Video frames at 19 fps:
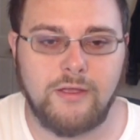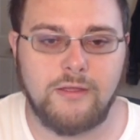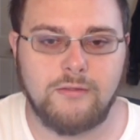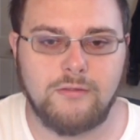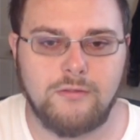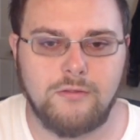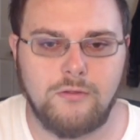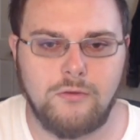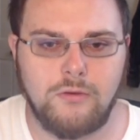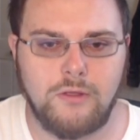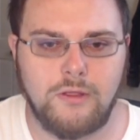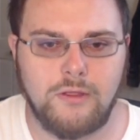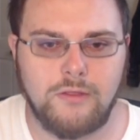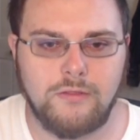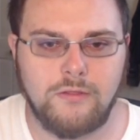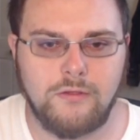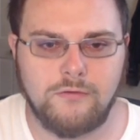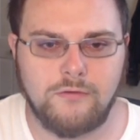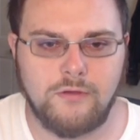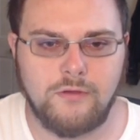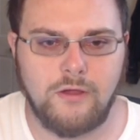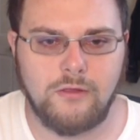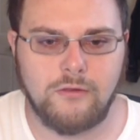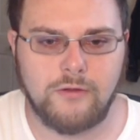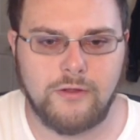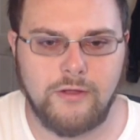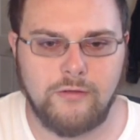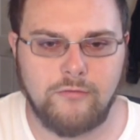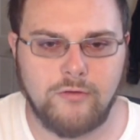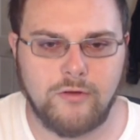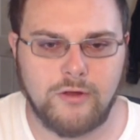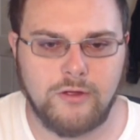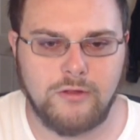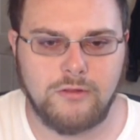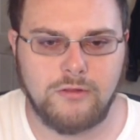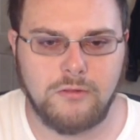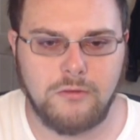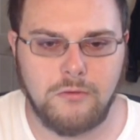And look at this color cover,
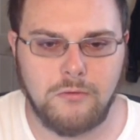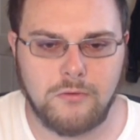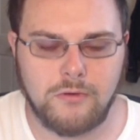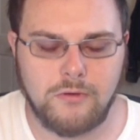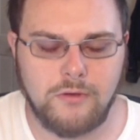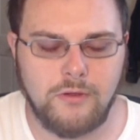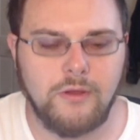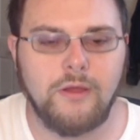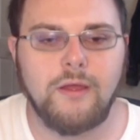good lord.